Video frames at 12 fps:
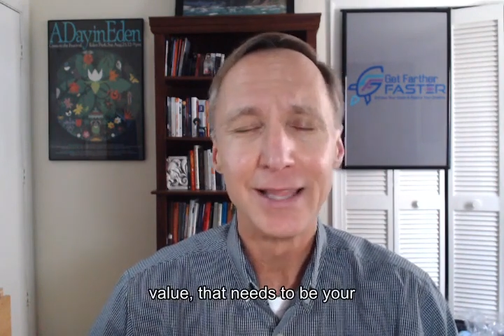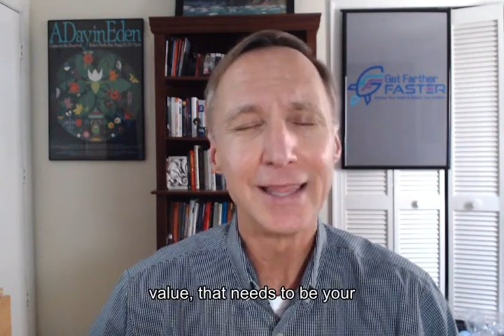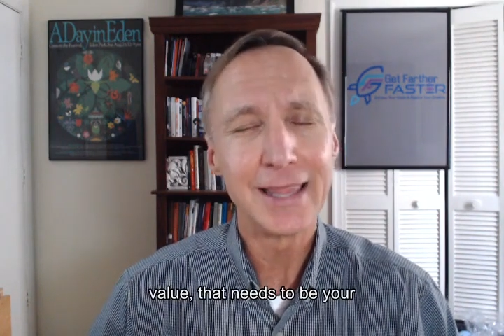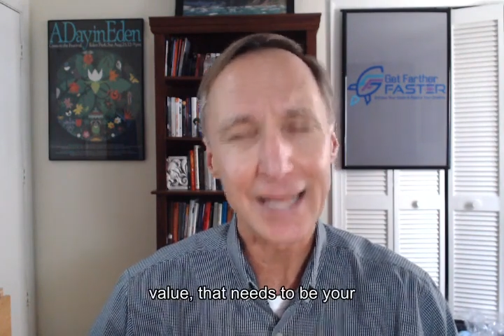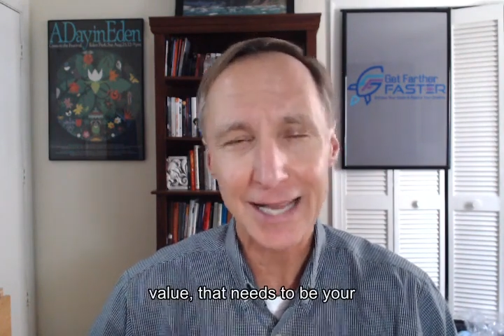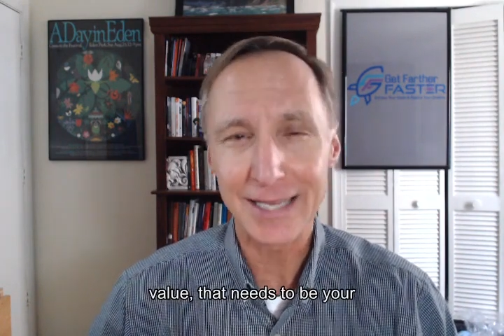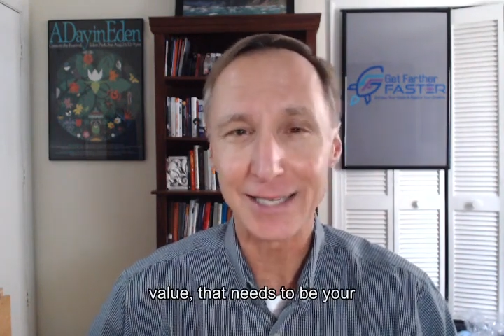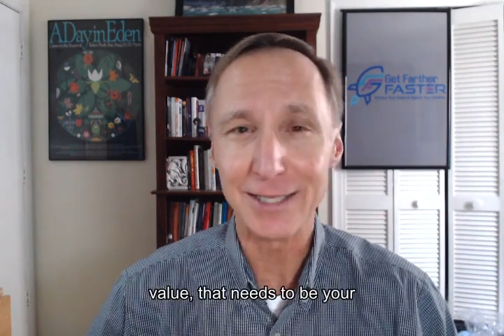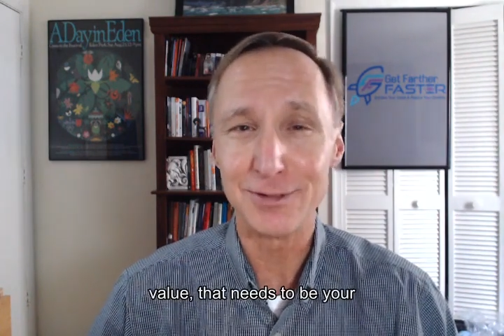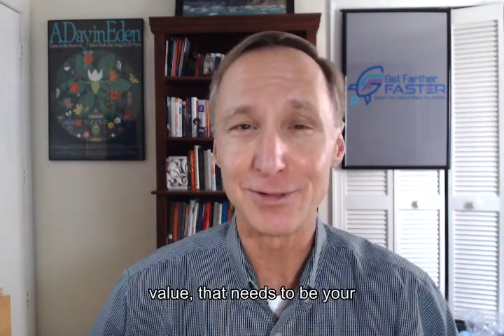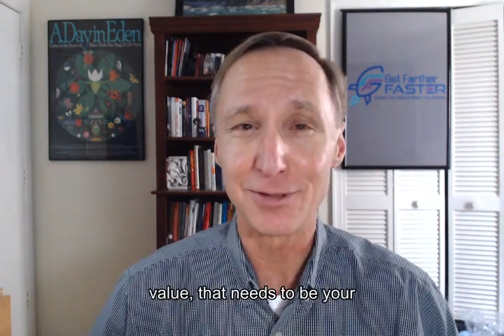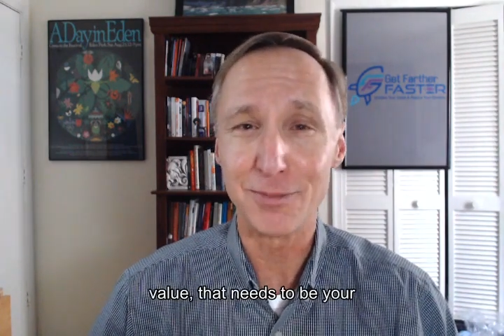That
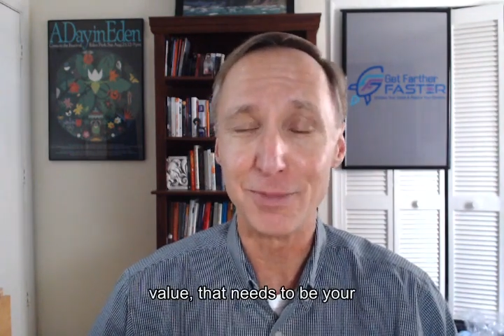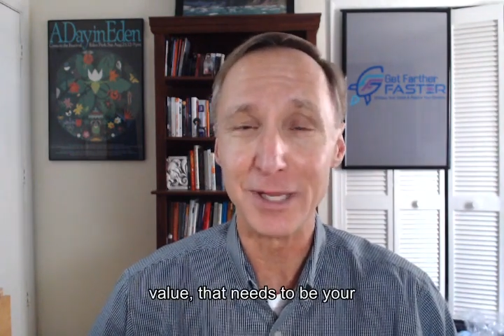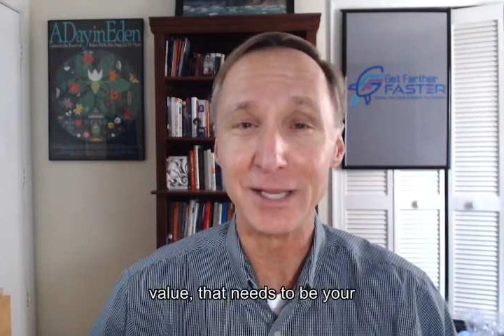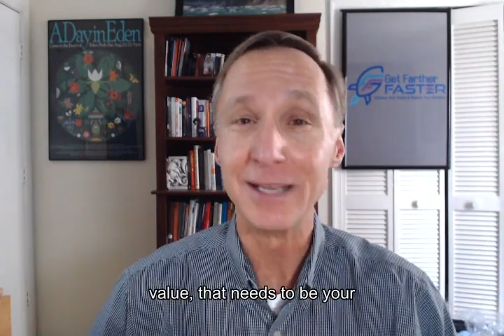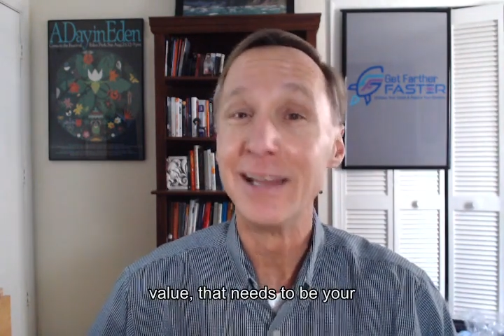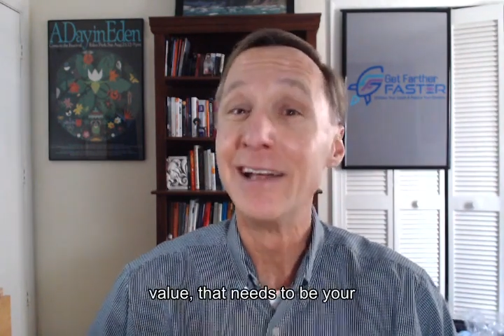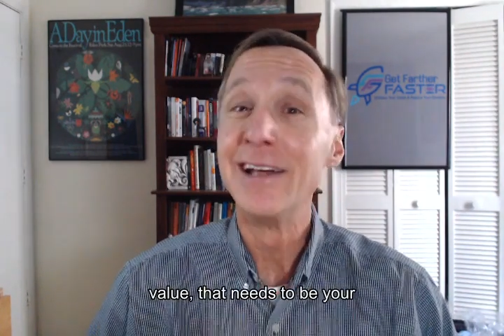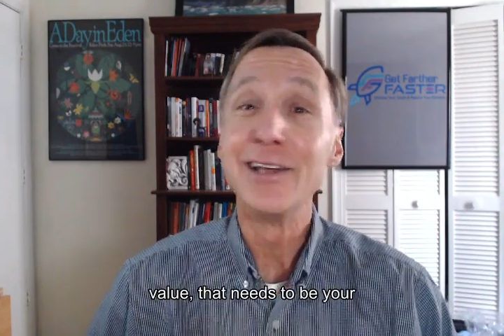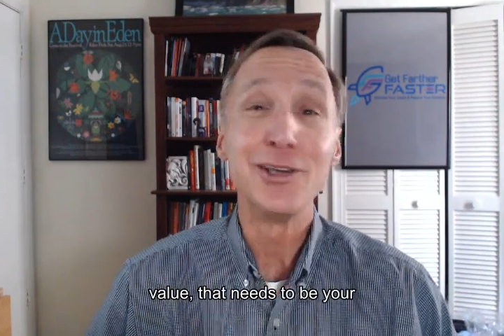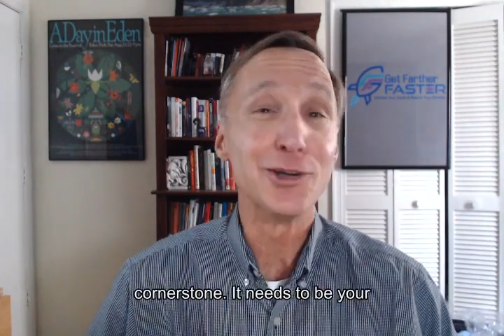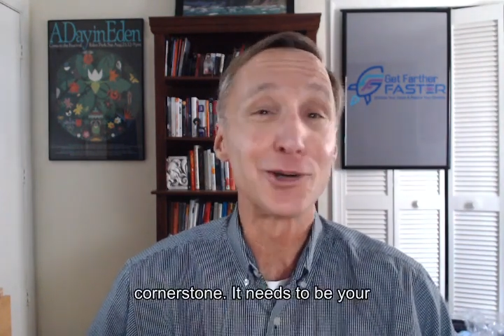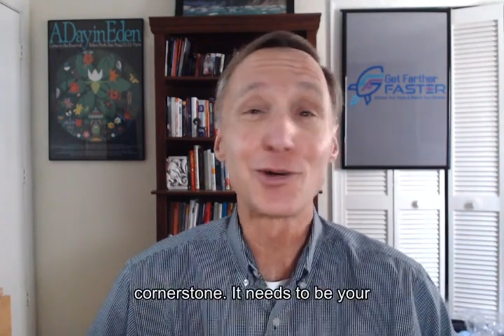needs to be
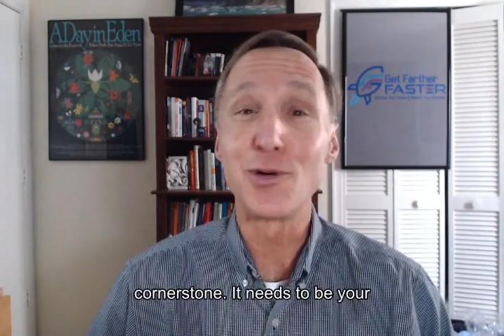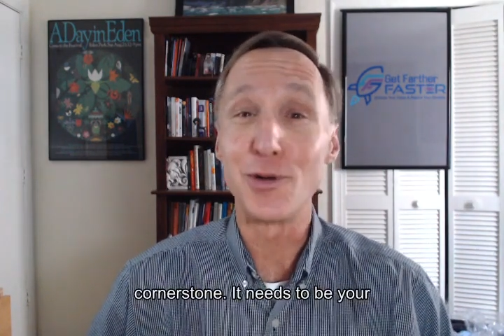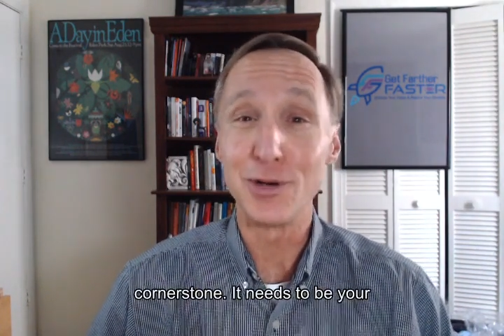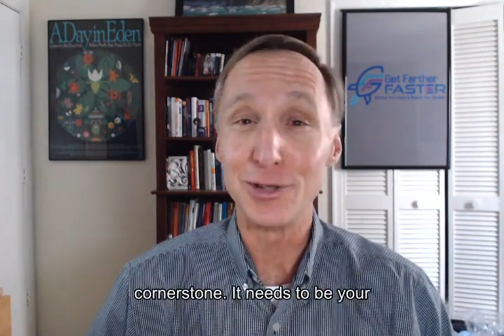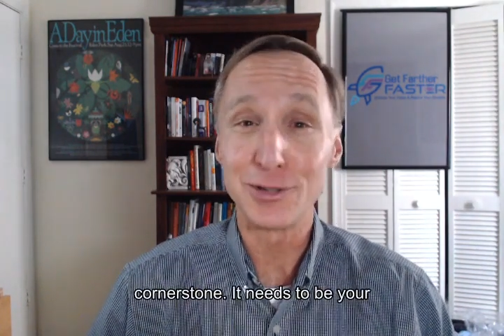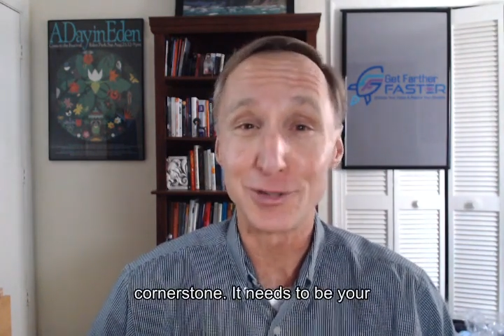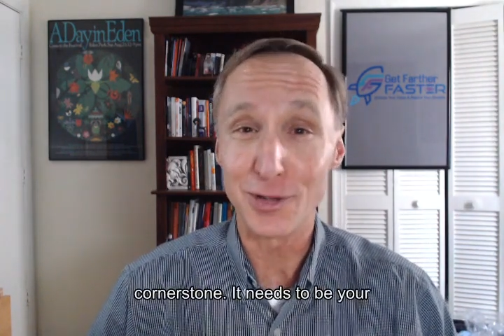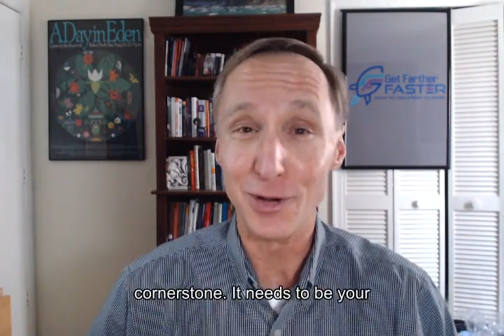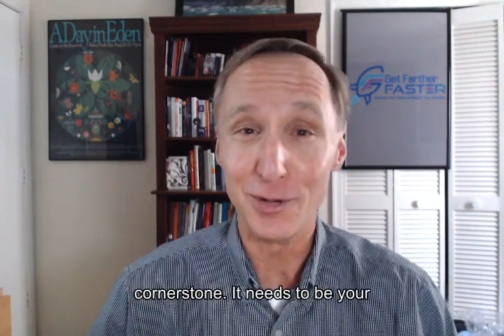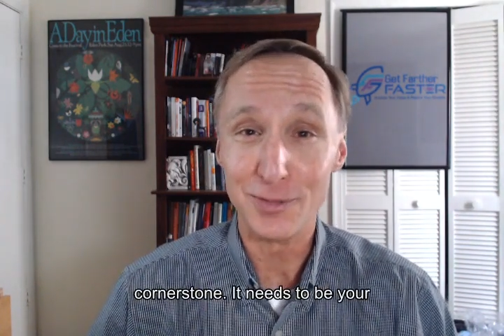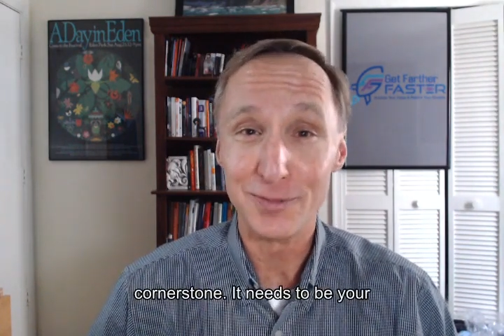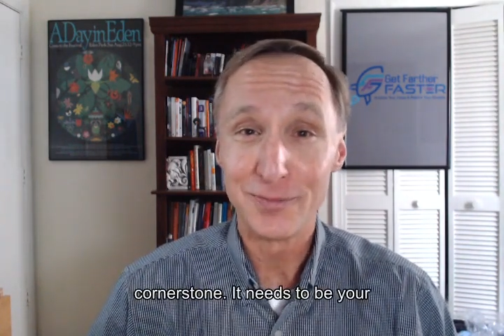your cornerstone.